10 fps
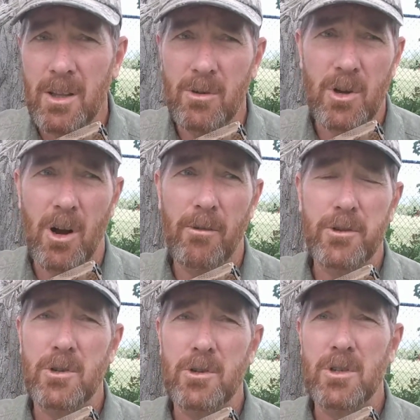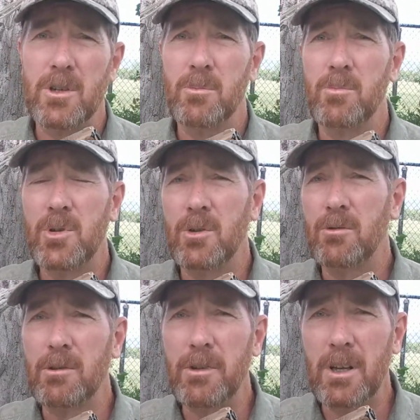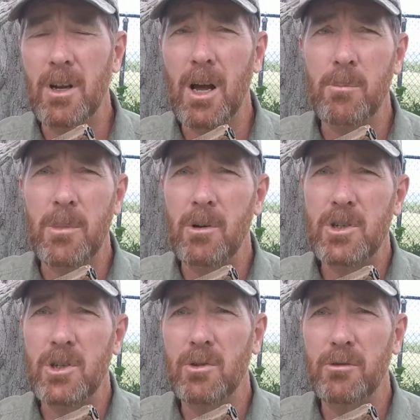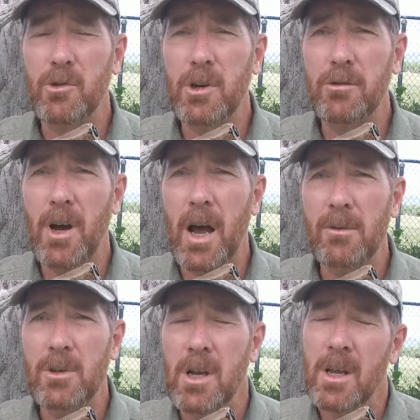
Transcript: There was officers that had served in Vietnam. They were shooting 45.